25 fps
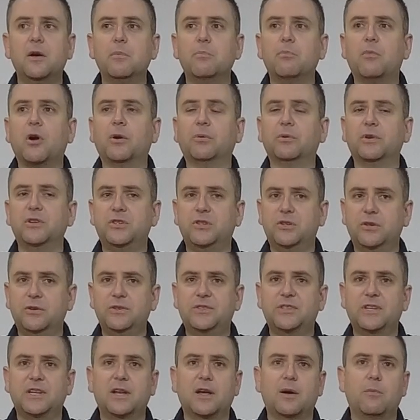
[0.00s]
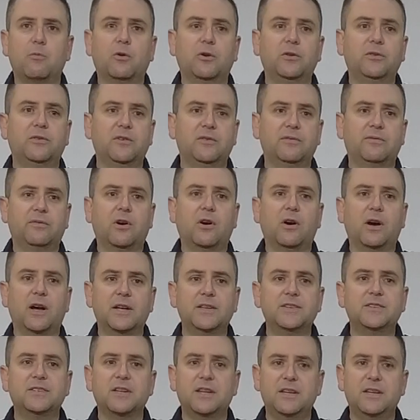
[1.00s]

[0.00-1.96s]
by reducing unwanted fires